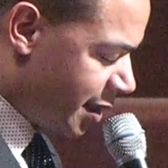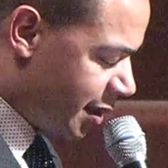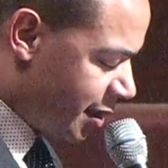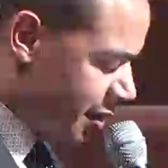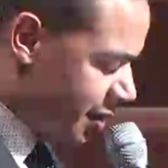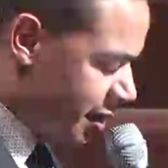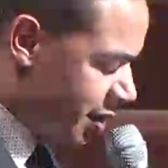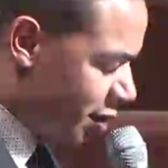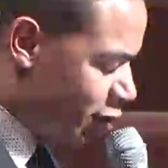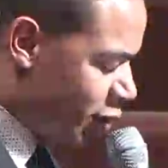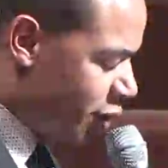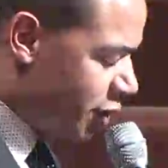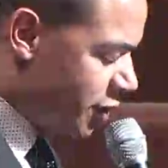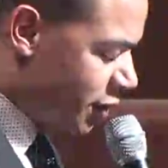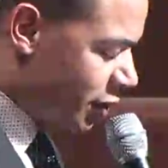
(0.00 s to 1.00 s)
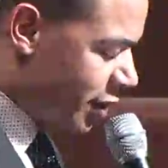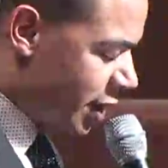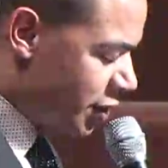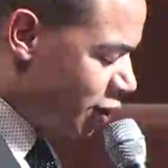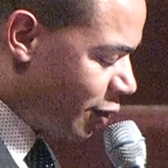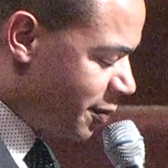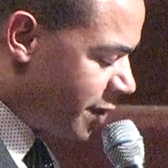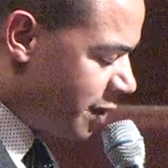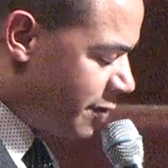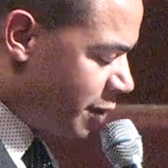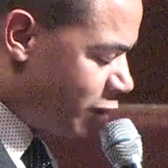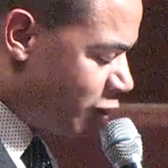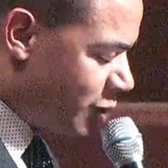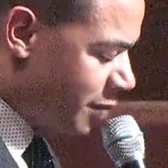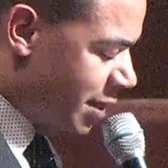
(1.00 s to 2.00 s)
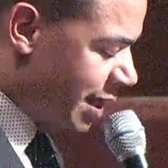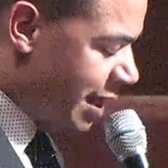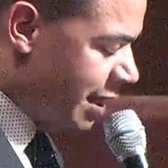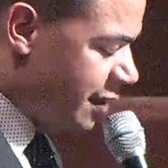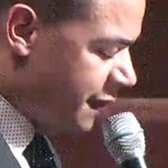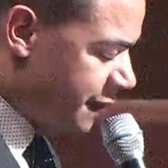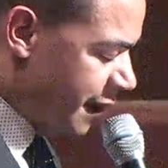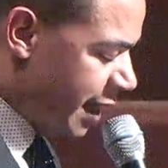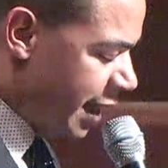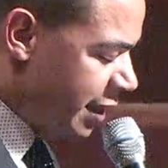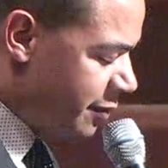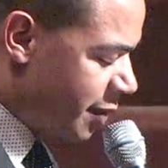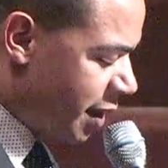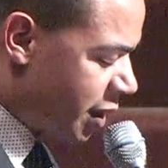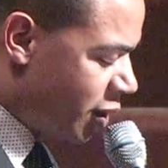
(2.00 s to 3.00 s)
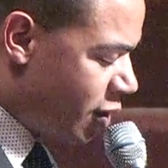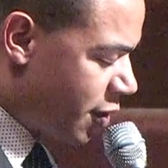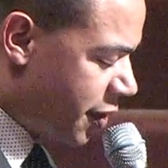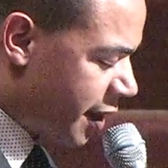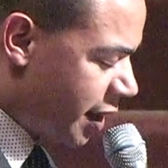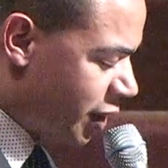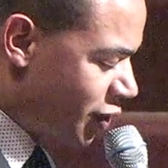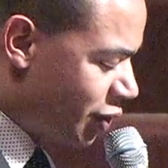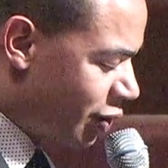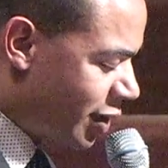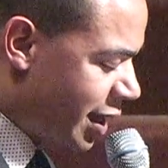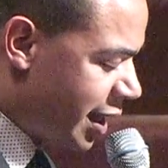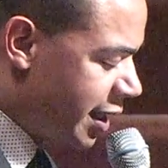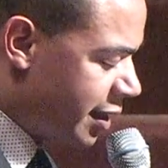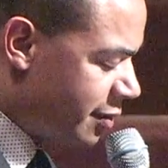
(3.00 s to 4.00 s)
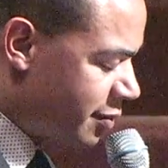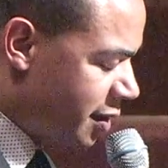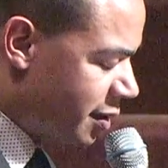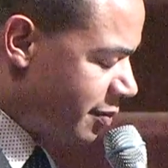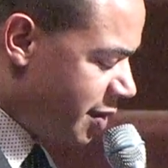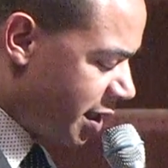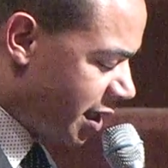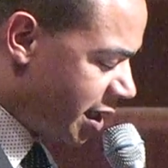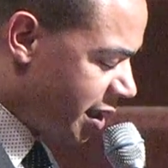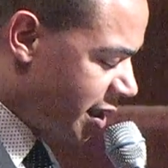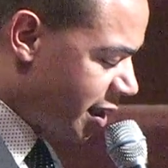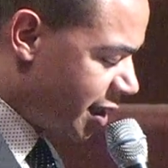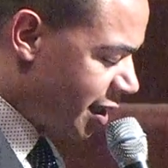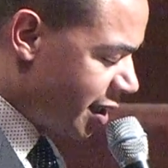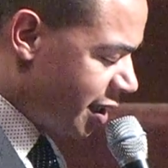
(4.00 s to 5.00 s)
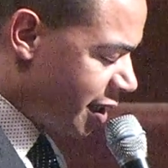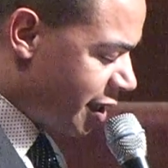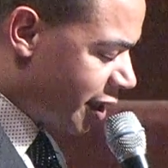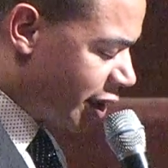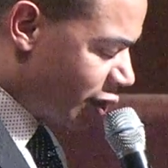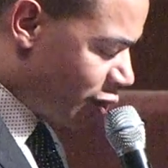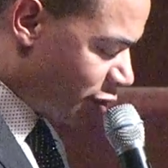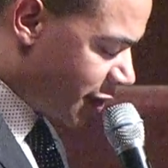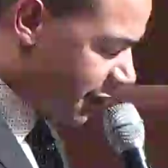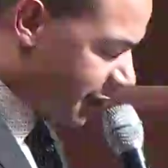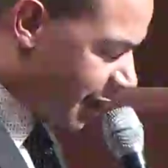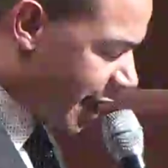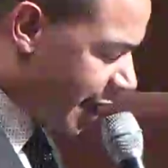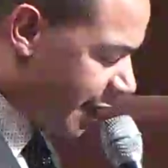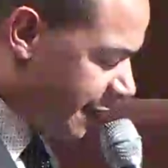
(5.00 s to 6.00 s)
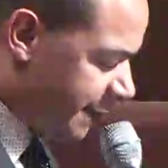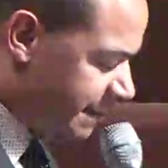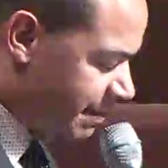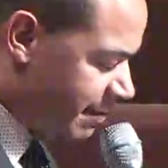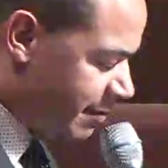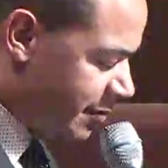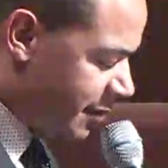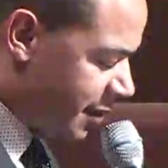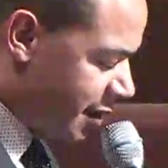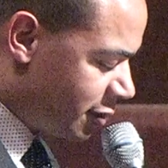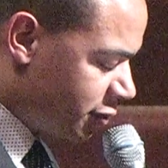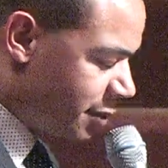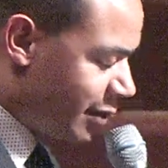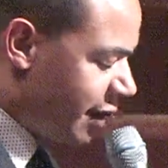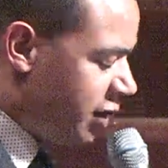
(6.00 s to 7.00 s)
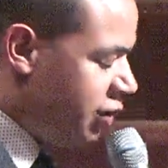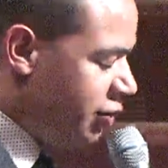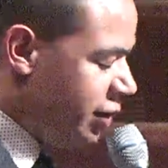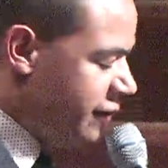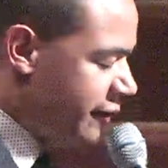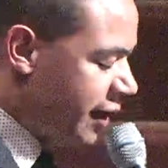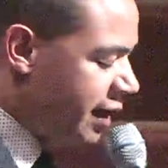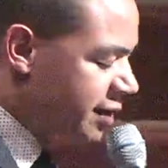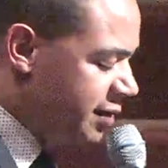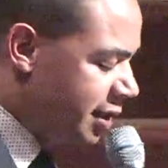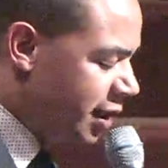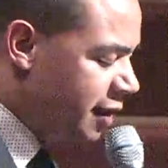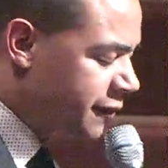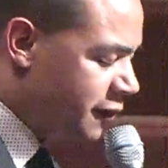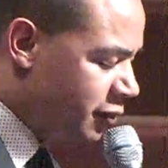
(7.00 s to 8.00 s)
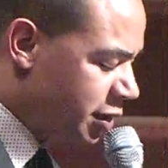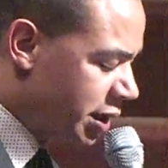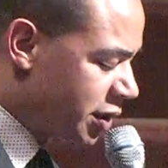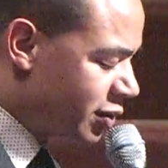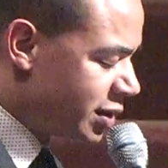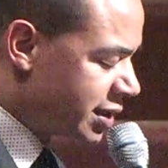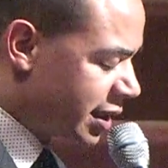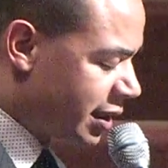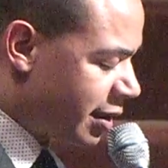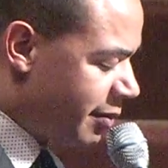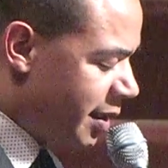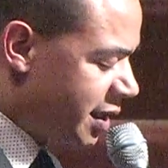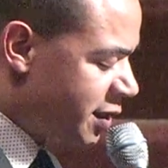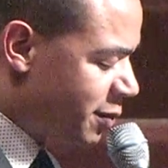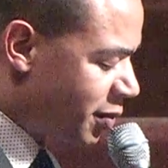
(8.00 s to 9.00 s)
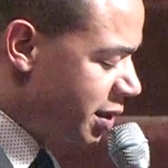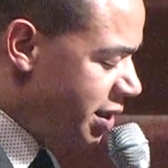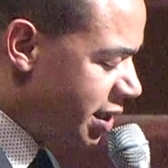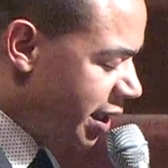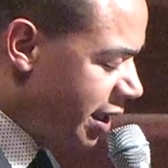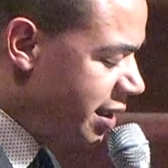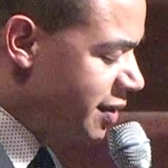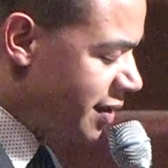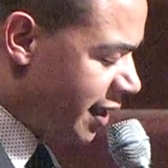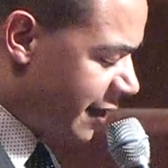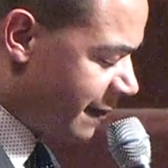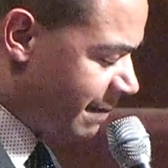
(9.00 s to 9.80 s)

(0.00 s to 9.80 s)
Send the word so that your people will be edified, but in all things your name be glorified. We bless you in advance, God, for an anointing that makes preaching easy.